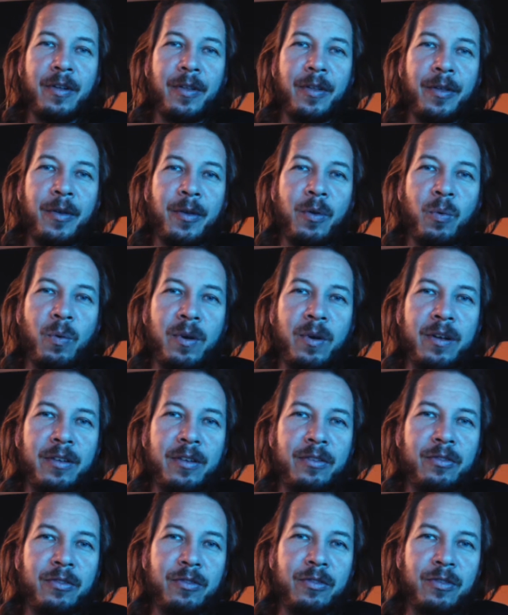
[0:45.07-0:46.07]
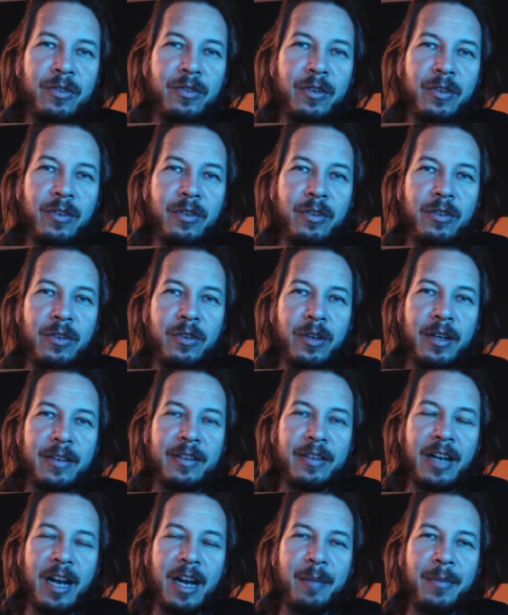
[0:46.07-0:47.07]
was during a
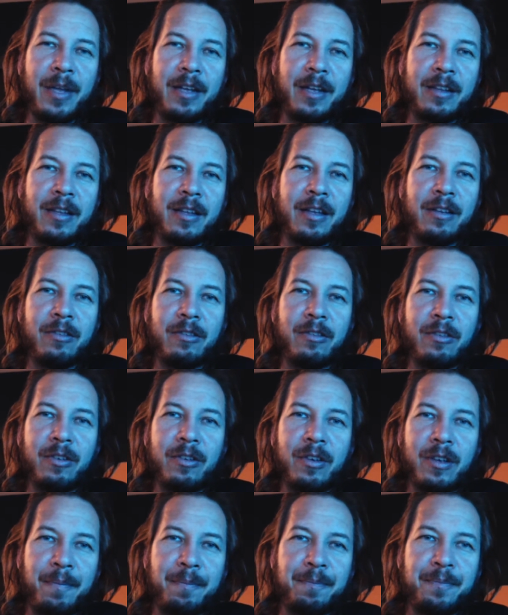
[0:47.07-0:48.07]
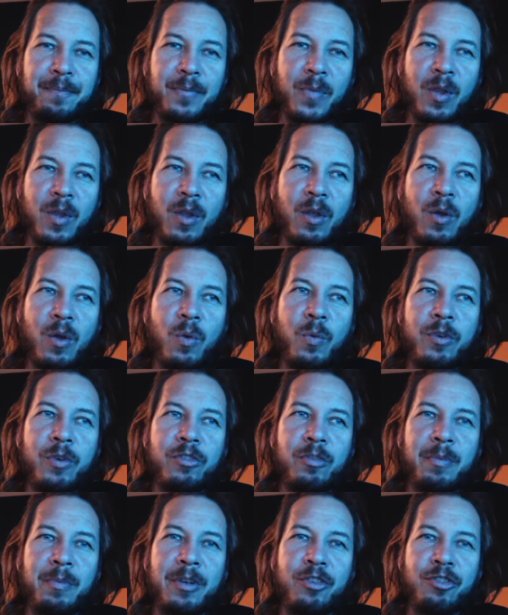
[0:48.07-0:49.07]
time like this, we
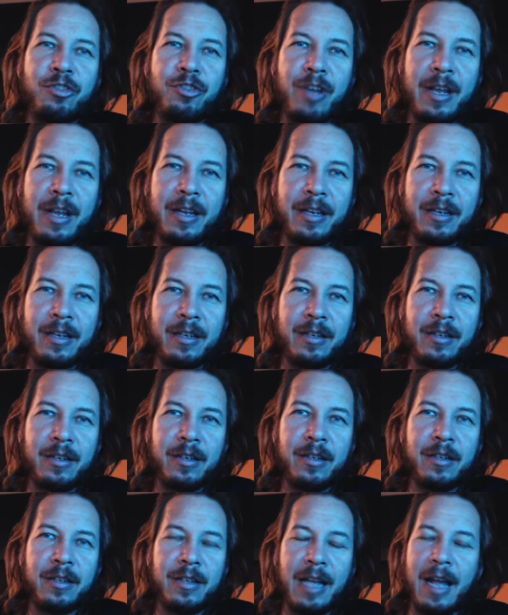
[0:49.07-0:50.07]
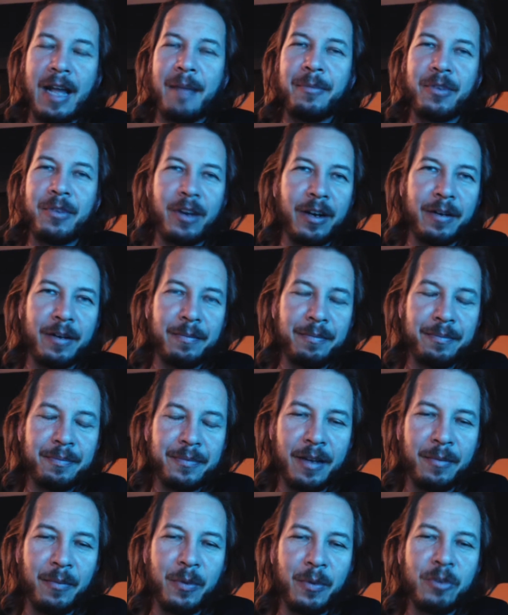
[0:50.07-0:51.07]
should be shaken.
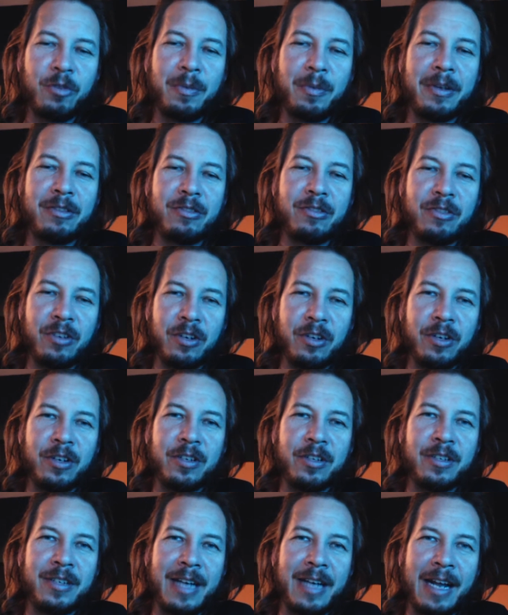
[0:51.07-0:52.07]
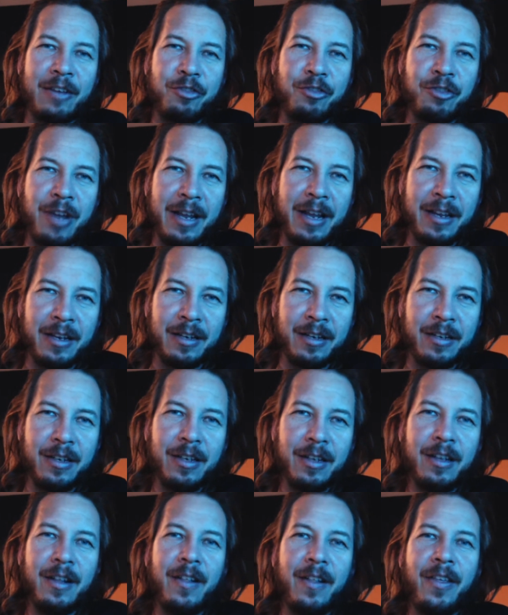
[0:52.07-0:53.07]
We should be stirred, not shaken.
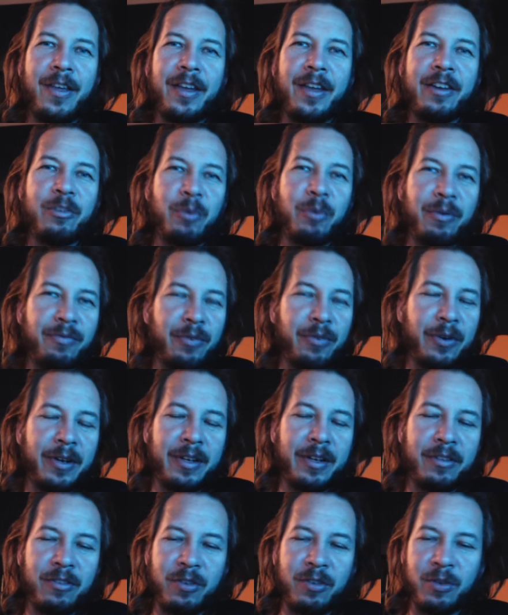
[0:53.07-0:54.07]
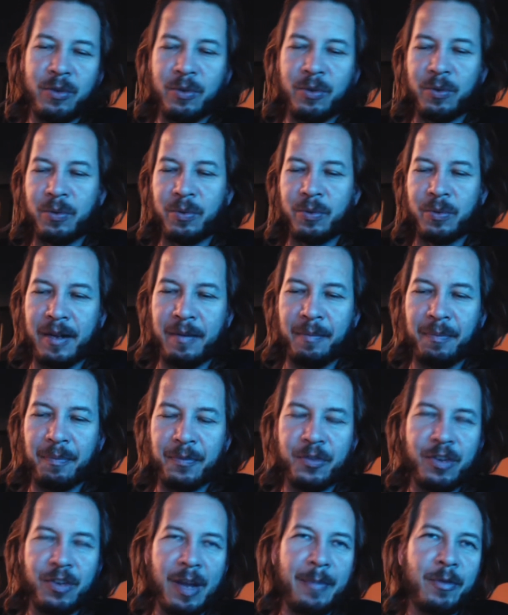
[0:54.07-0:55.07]
And he was referring to
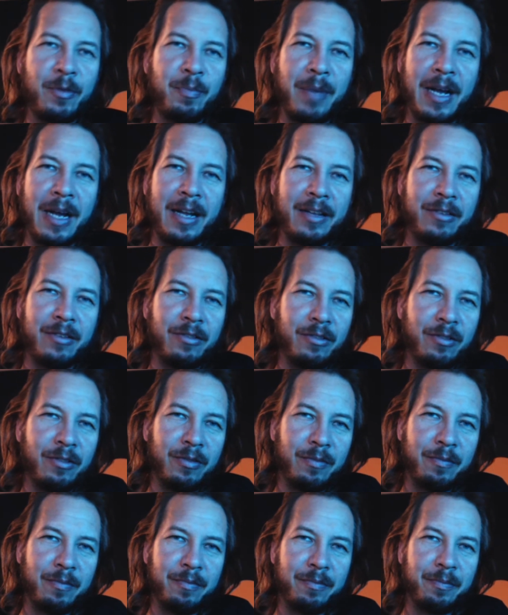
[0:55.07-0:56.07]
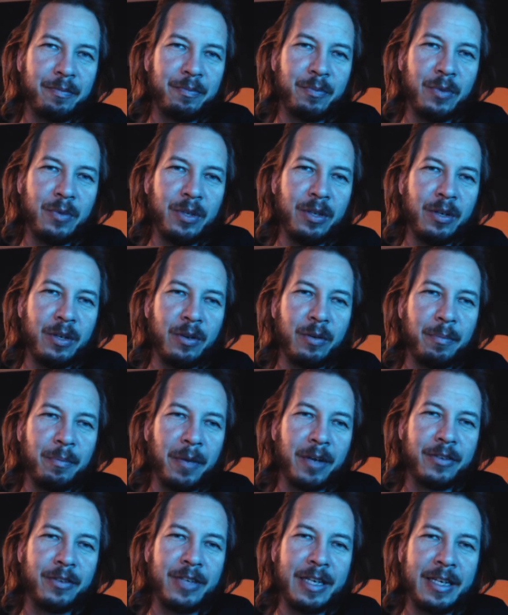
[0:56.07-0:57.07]
James Bond's
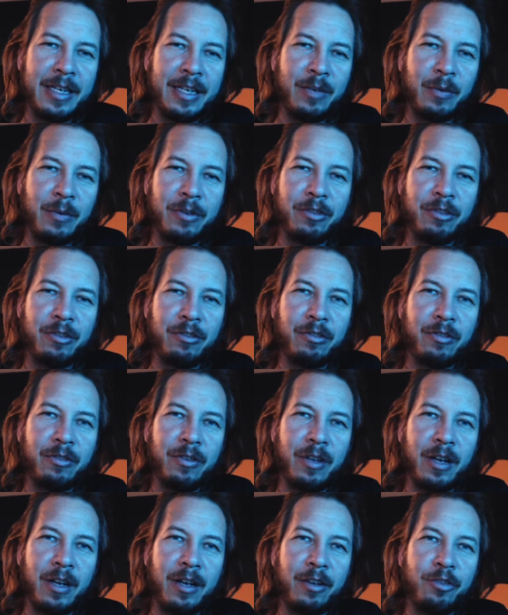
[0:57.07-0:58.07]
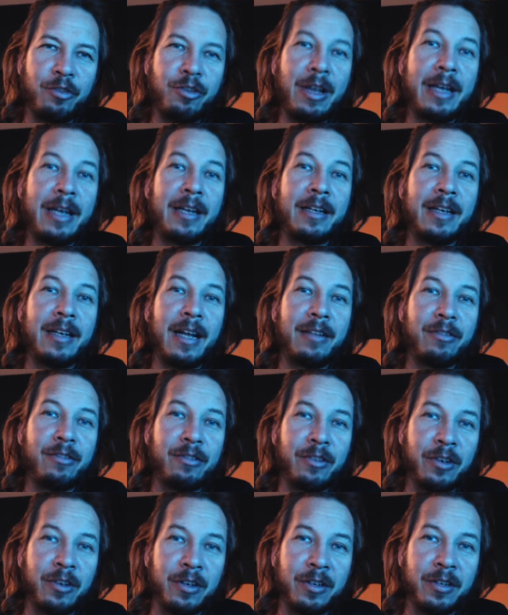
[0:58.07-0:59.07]
martini, which is shaken, not
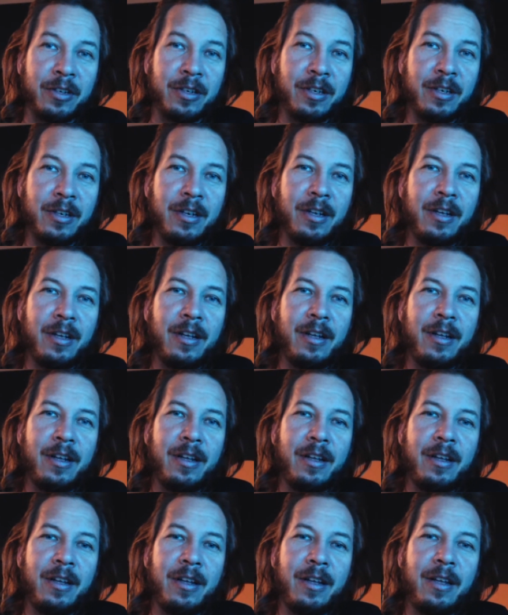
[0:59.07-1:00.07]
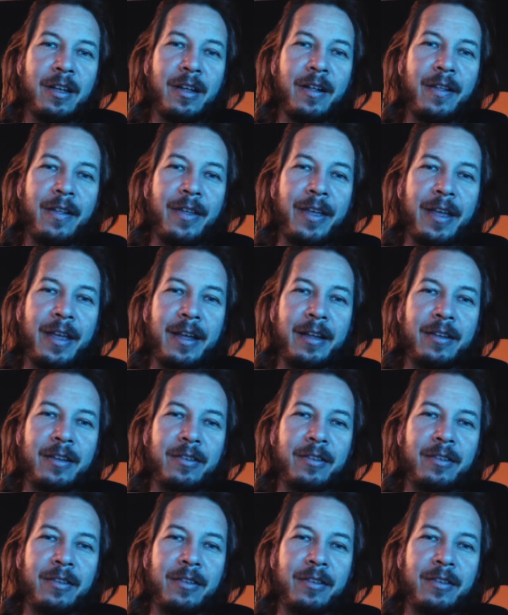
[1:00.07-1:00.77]
stirred. And